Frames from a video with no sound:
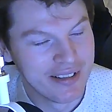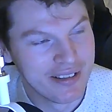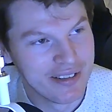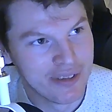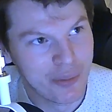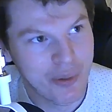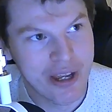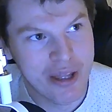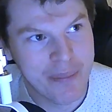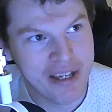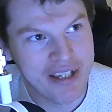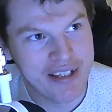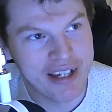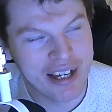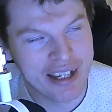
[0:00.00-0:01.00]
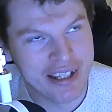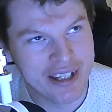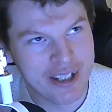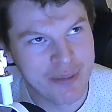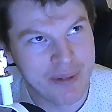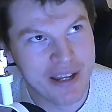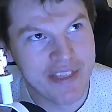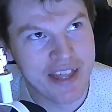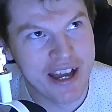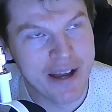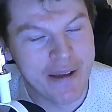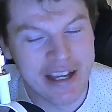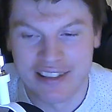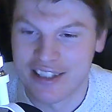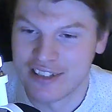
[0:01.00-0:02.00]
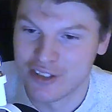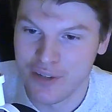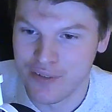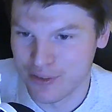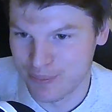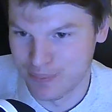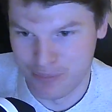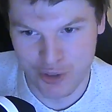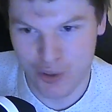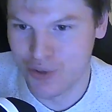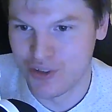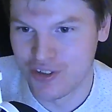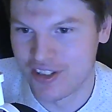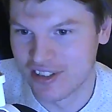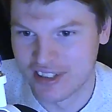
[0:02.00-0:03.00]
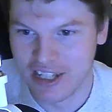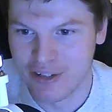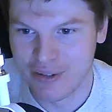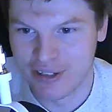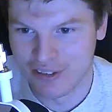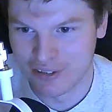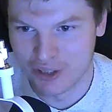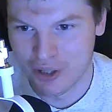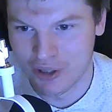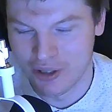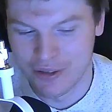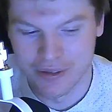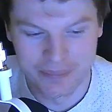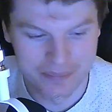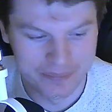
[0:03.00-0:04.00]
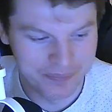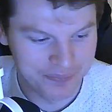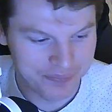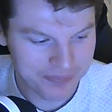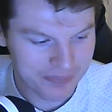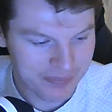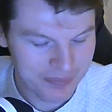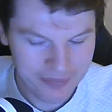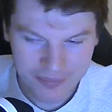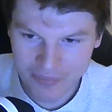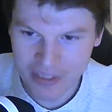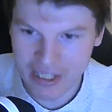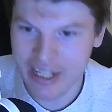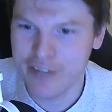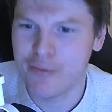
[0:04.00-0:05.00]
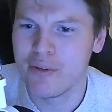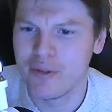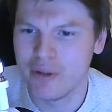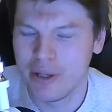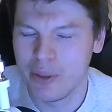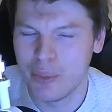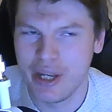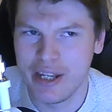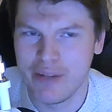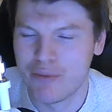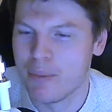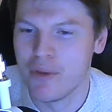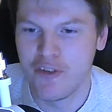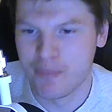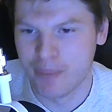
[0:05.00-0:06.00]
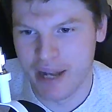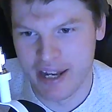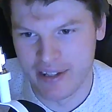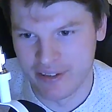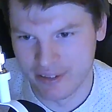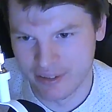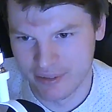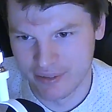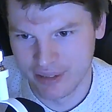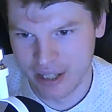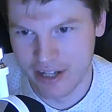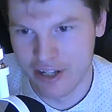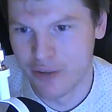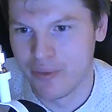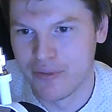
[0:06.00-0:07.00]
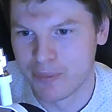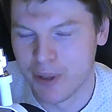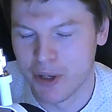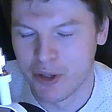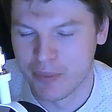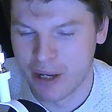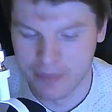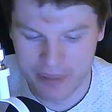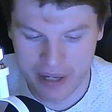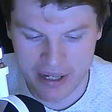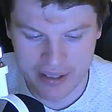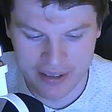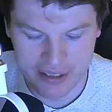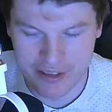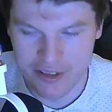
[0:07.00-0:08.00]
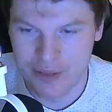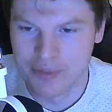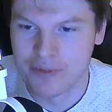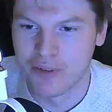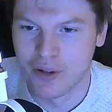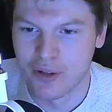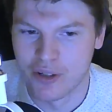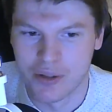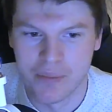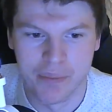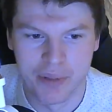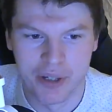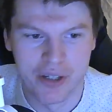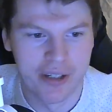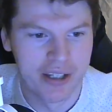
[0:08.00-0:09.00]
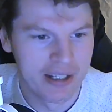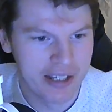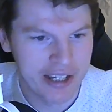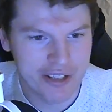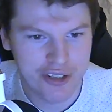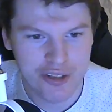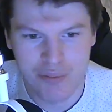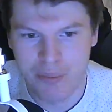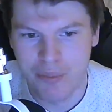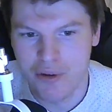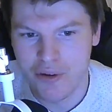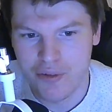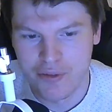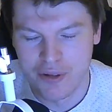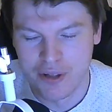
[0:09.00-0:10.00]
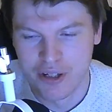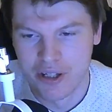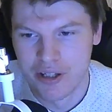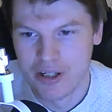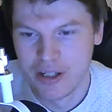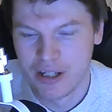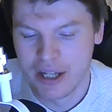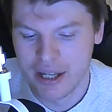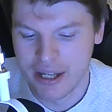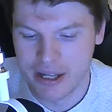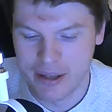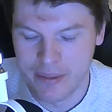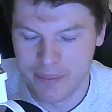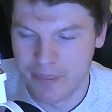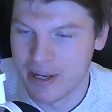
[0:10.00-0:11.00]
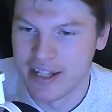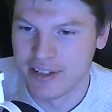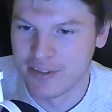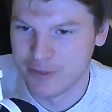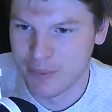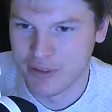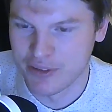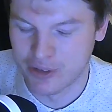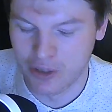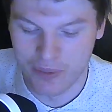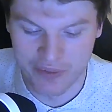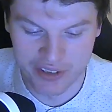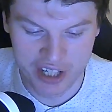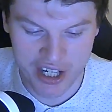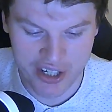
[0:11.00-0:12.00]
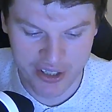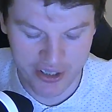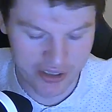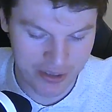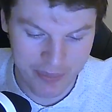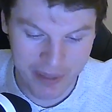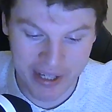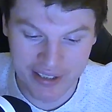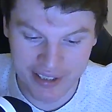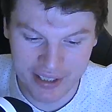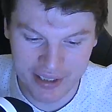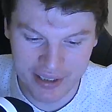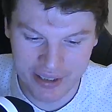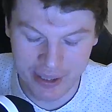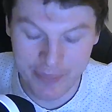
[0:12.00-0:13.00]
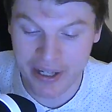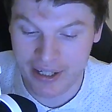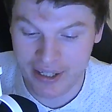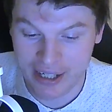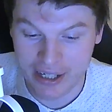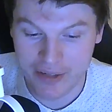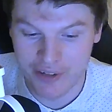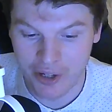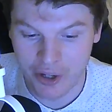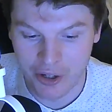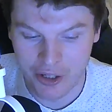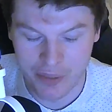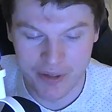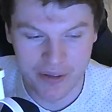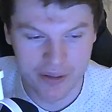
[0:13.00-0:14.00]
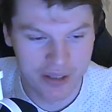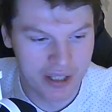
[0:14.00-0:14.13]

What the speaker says: the way I can explain that is there's over 200 distilleries in Scotland. If we remove blends, I know we've spoken about blends in terms of volume, but let's just remove blends from this conversation because it makes it a bit clean of an argument.